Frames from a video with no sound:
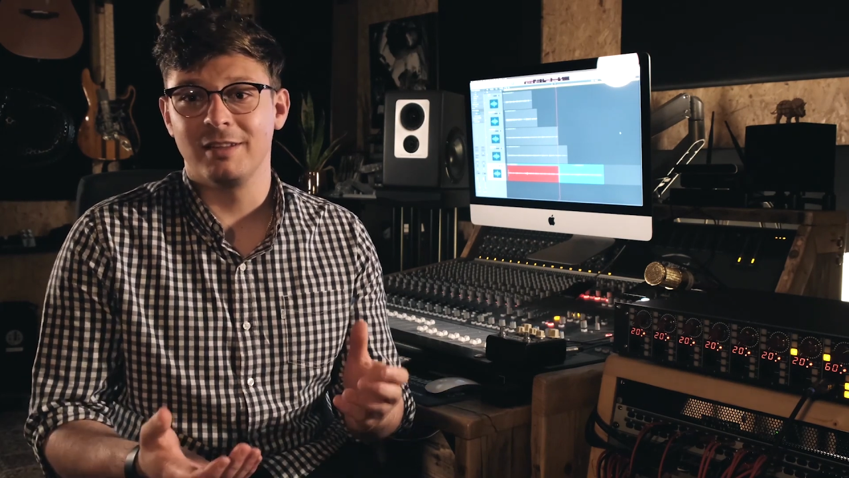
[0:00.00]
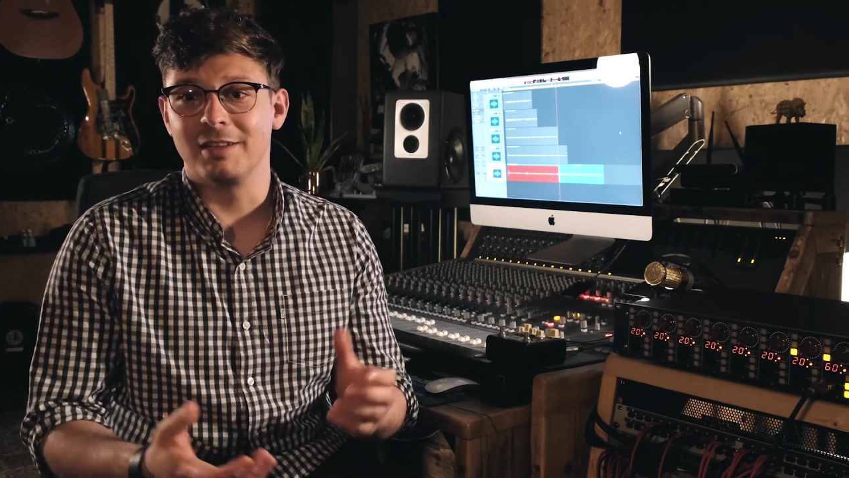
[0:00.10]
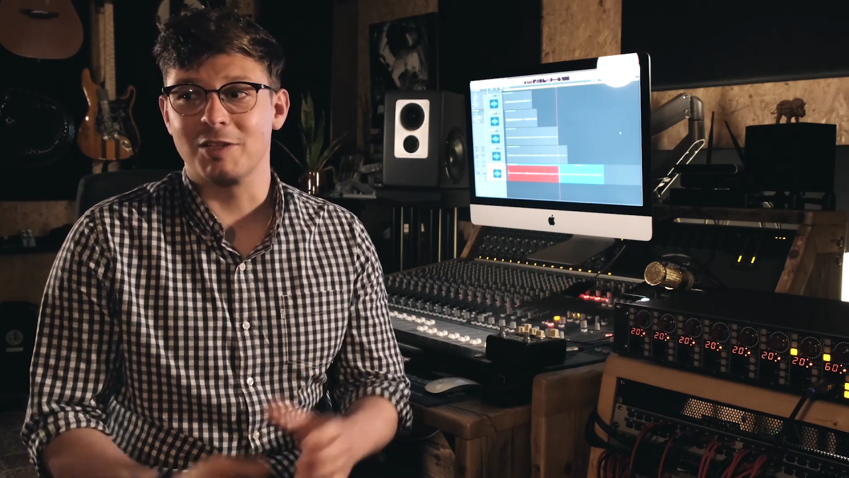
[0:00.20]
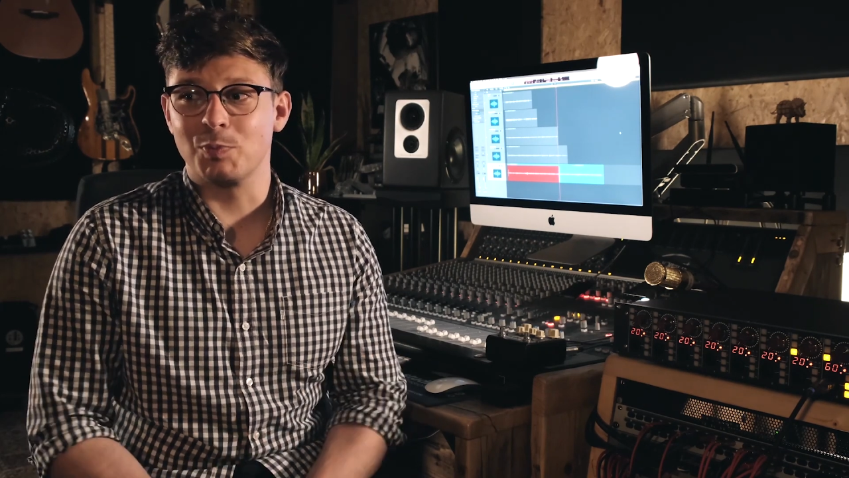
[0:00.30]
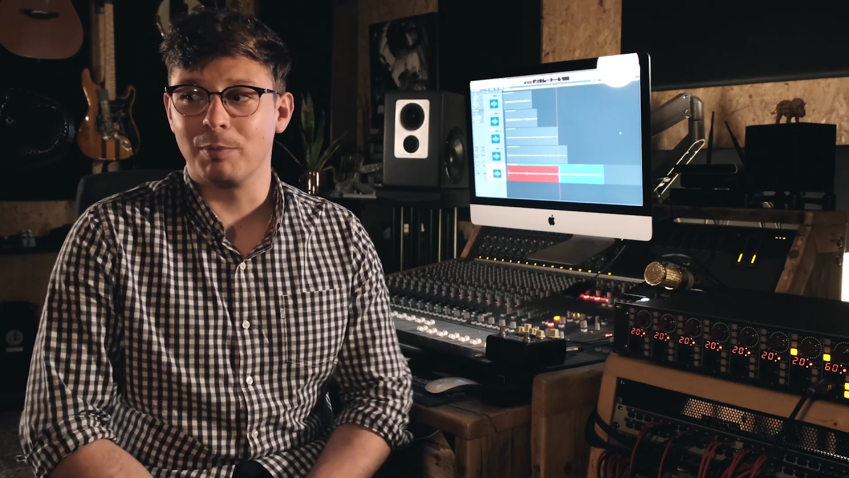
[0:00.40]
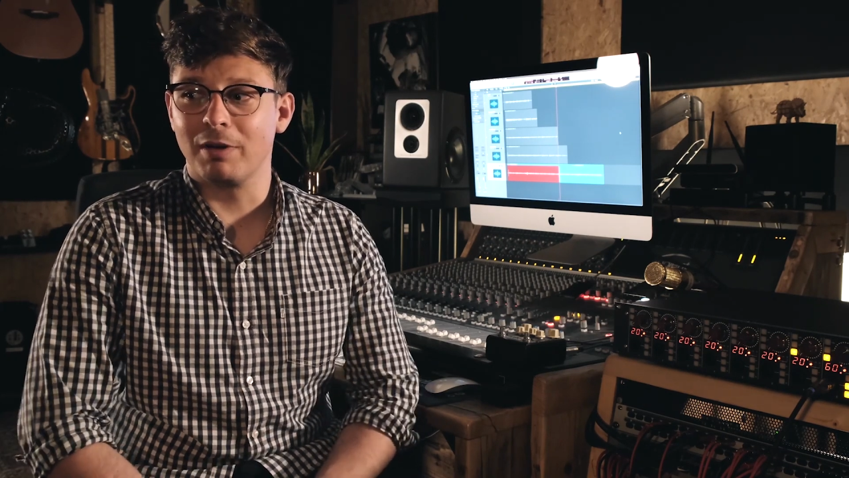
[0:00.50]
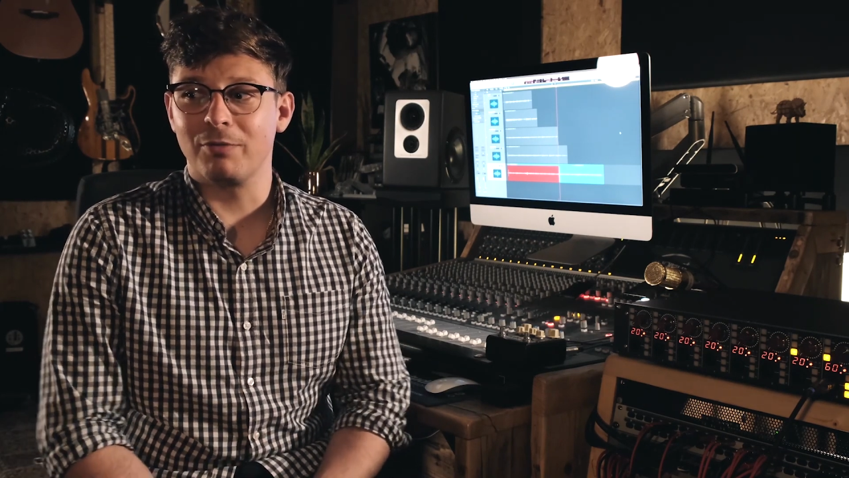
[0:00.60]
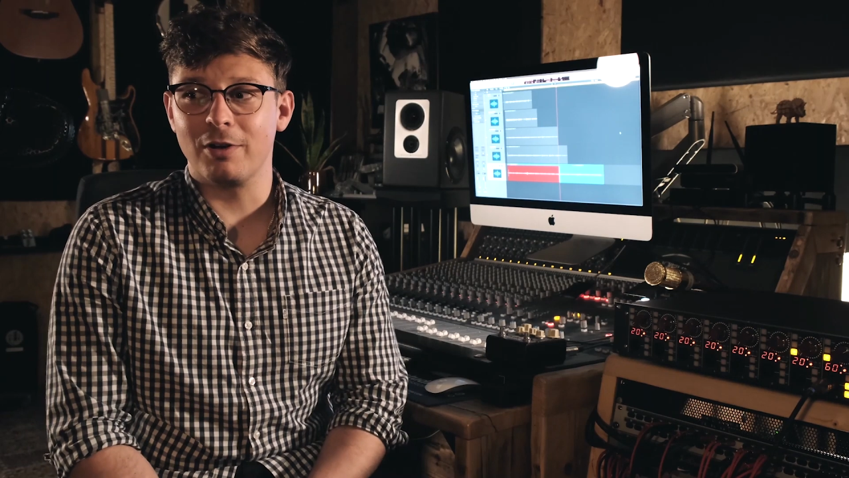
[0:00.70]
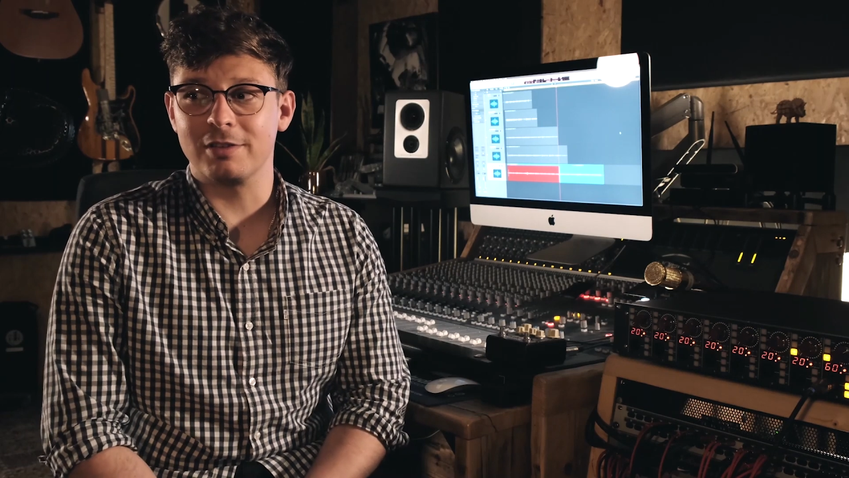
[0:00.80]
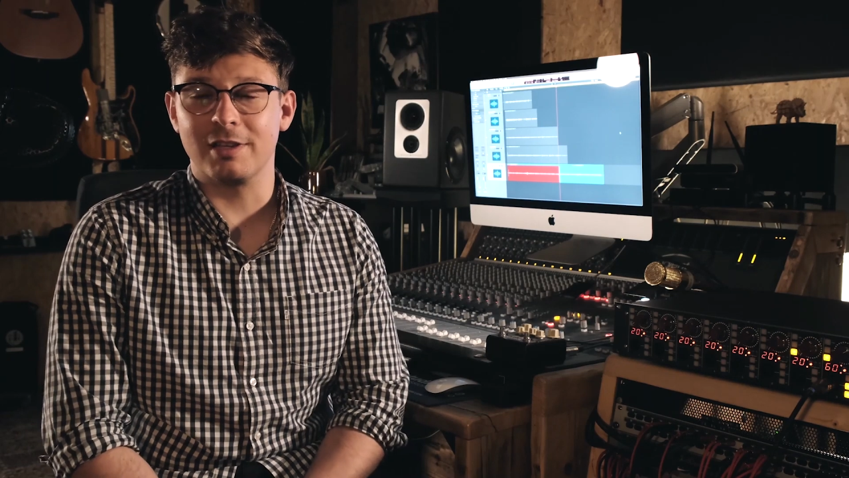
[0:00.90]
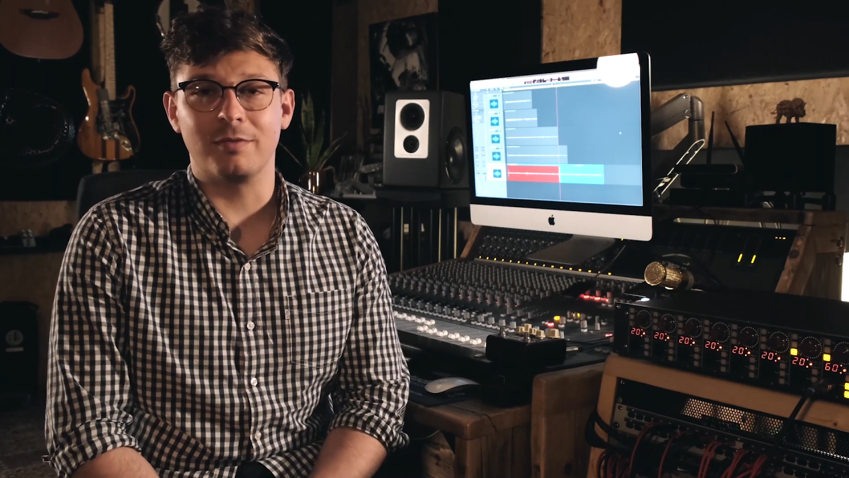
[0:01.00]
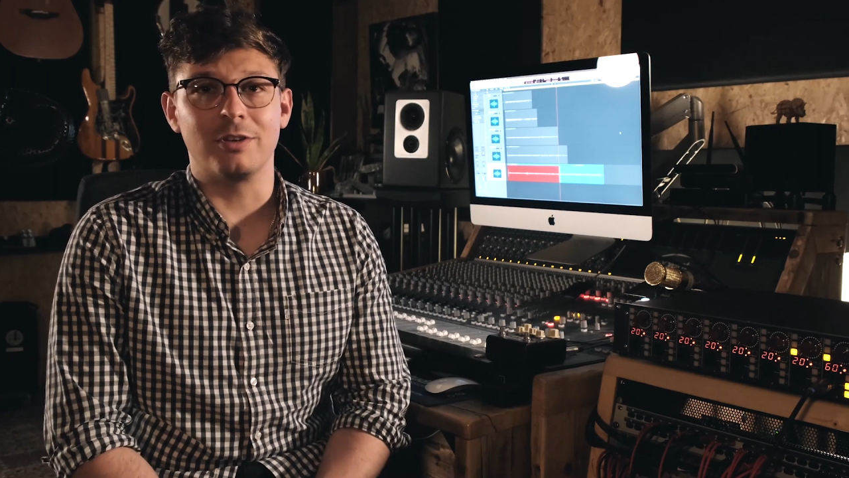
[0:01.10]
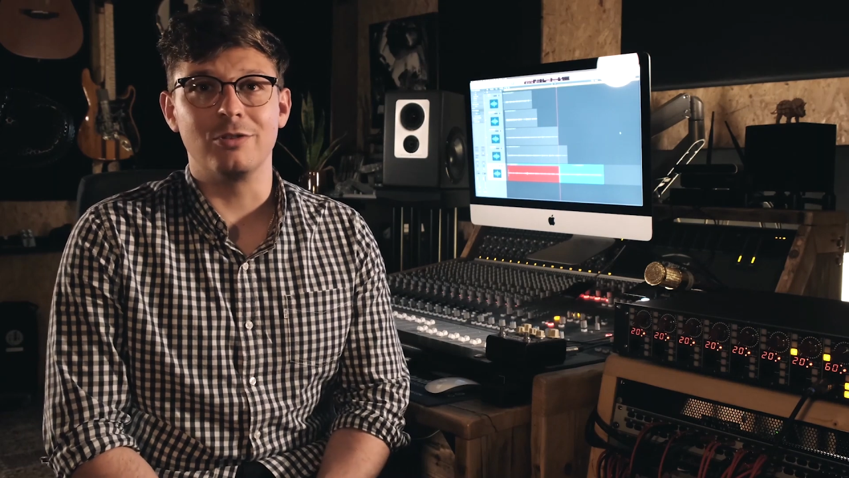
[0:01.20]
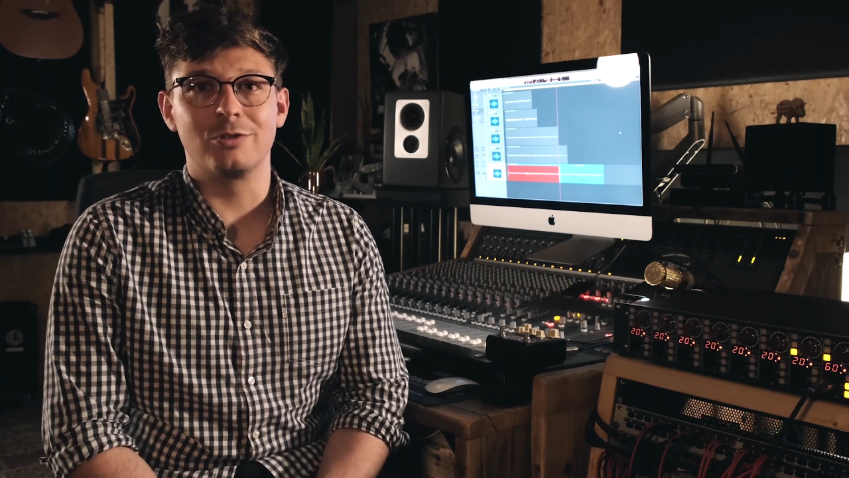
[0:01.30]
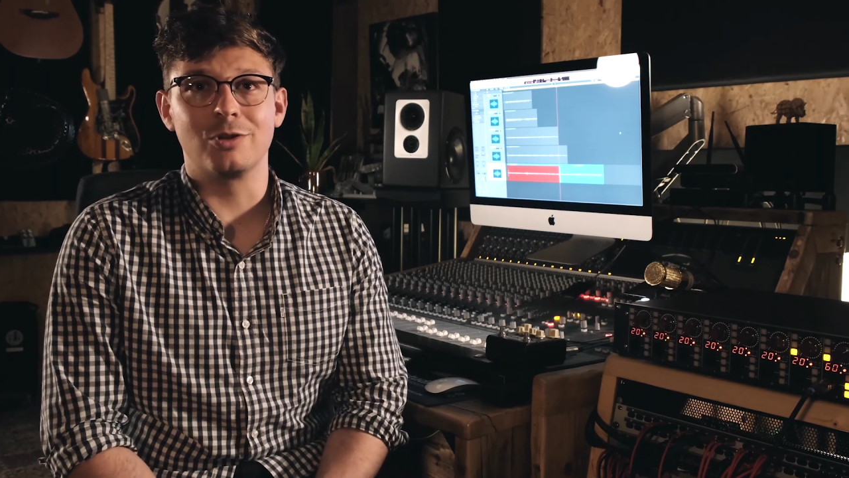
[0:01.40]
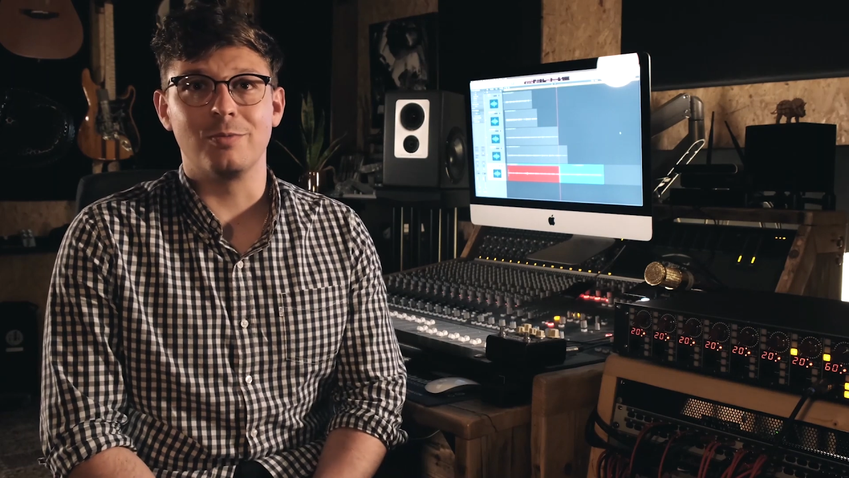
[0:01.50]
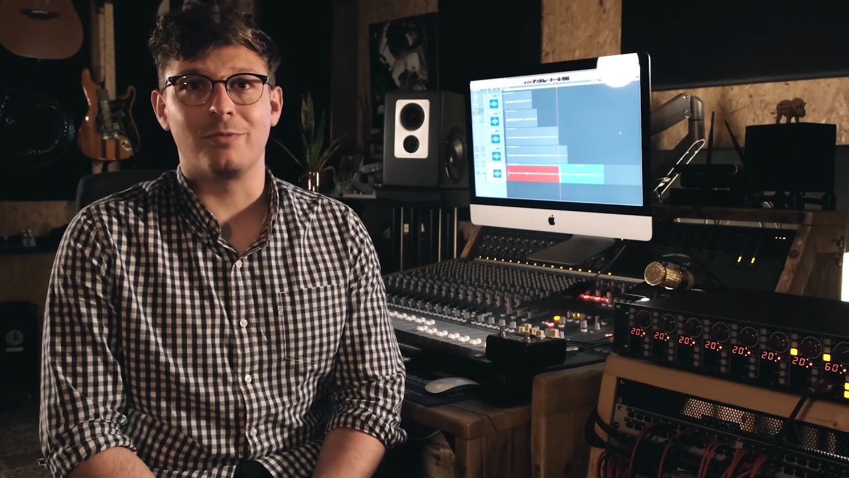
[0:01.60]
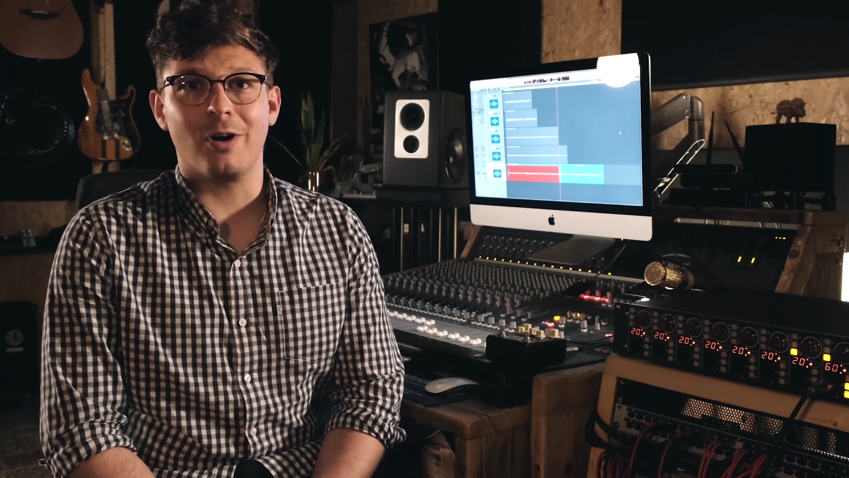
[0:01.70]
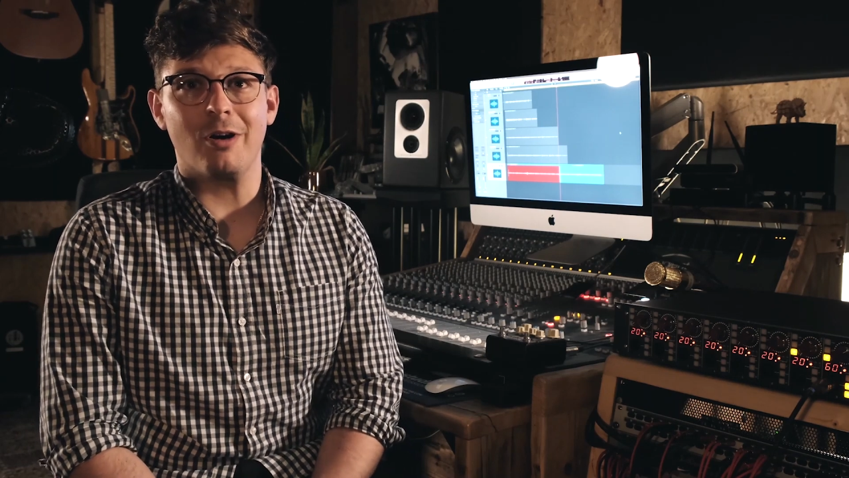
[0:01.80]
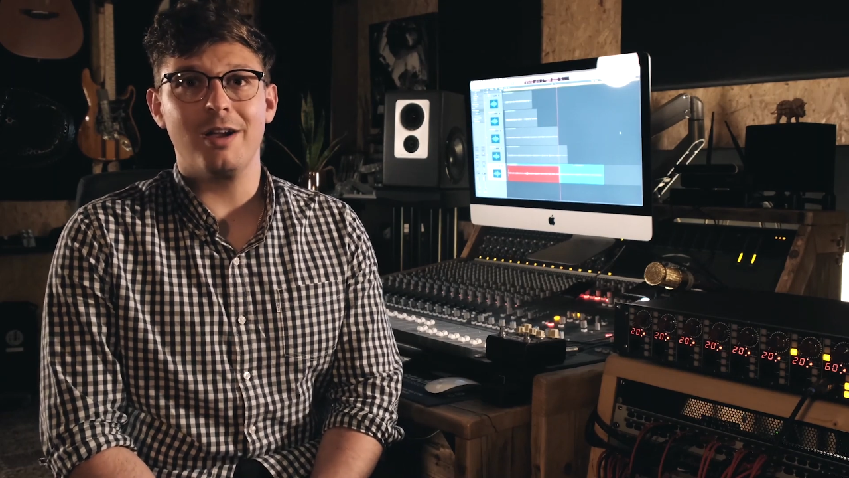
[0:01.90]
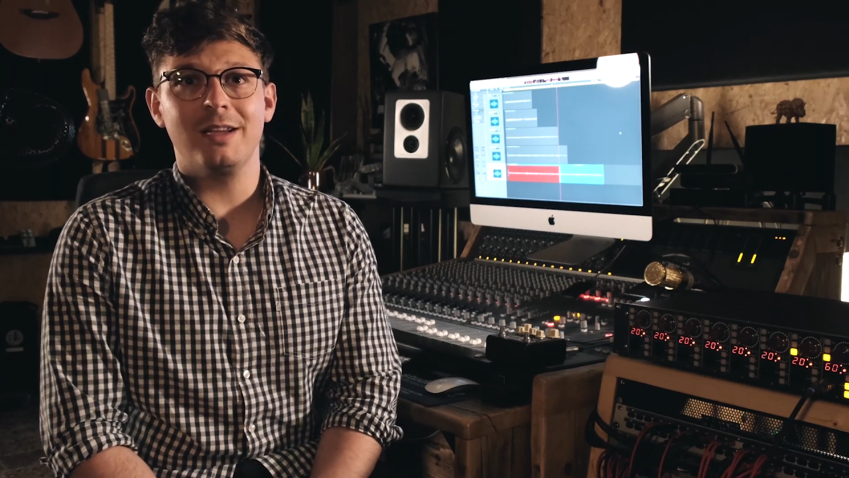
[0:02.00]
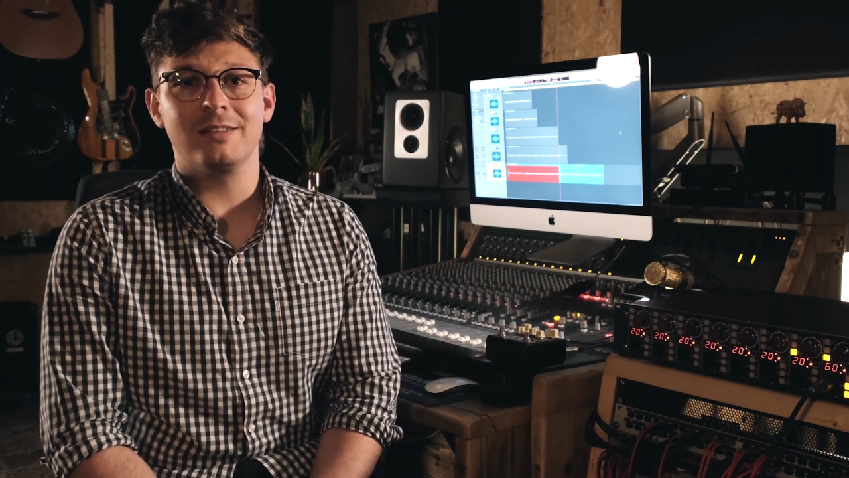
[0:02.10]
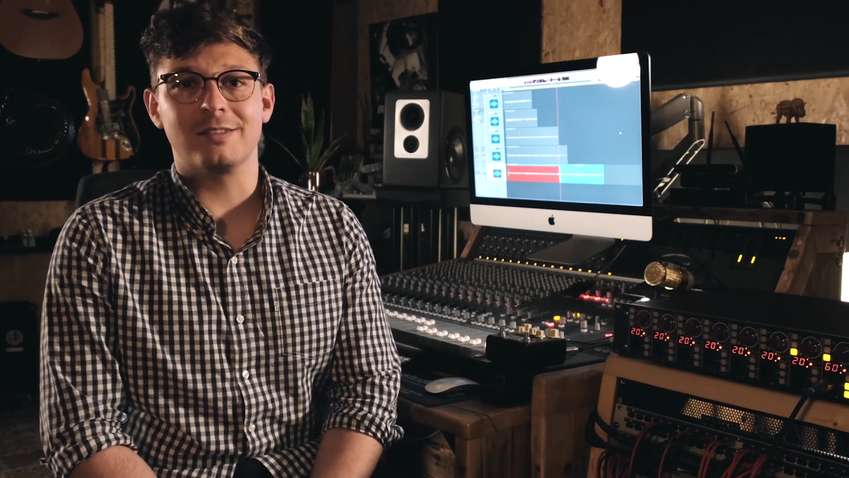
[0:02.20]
This has been my first ever YouTube foray,